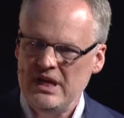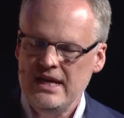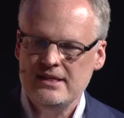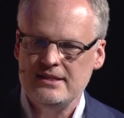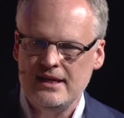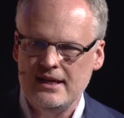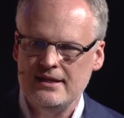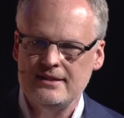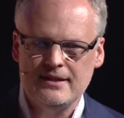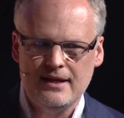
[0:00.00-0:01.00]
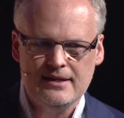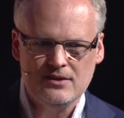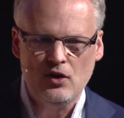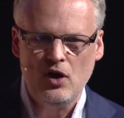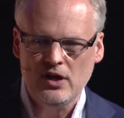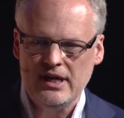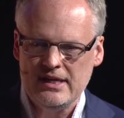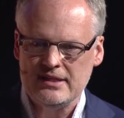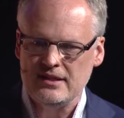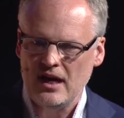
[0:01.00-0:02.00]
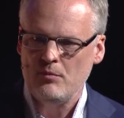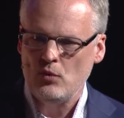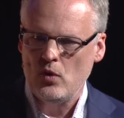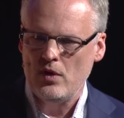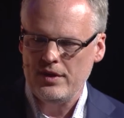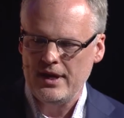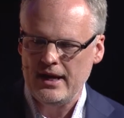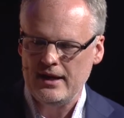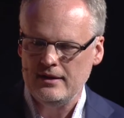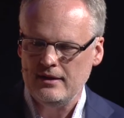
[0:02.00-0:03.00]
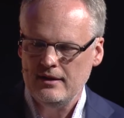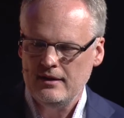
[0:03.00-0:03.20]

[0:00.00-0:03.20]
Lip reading: means is, as long as not more than